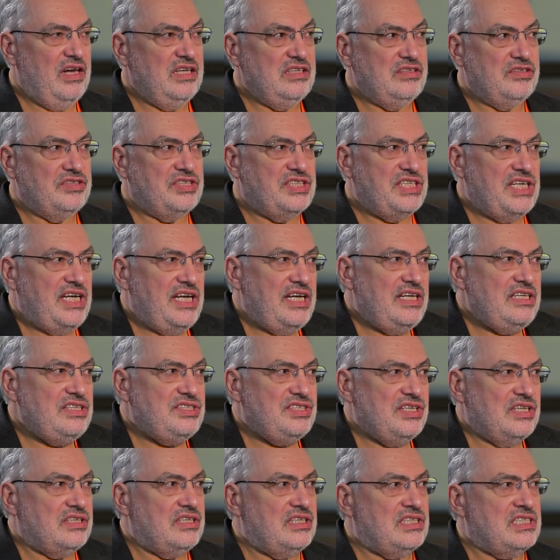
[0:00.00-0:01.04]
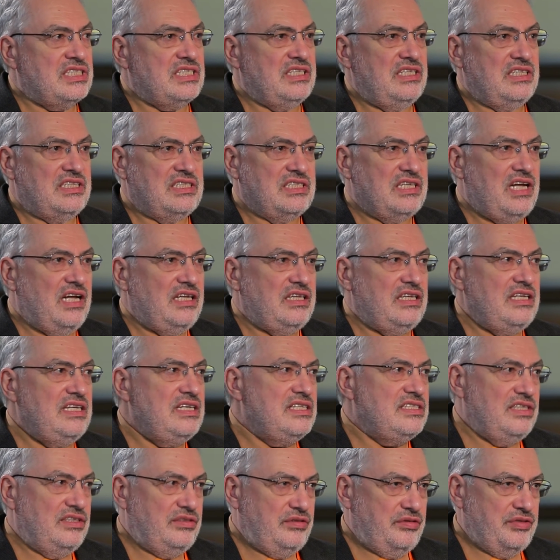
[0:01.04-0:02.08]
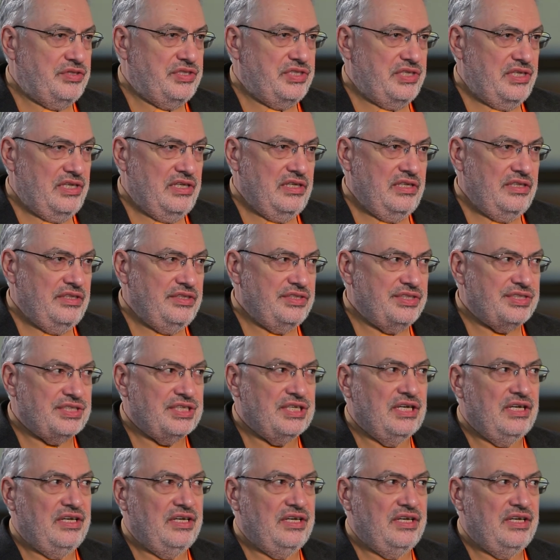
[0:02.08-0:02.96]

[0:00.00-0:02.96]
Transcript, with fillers: To change it, it's, it's not easy to change.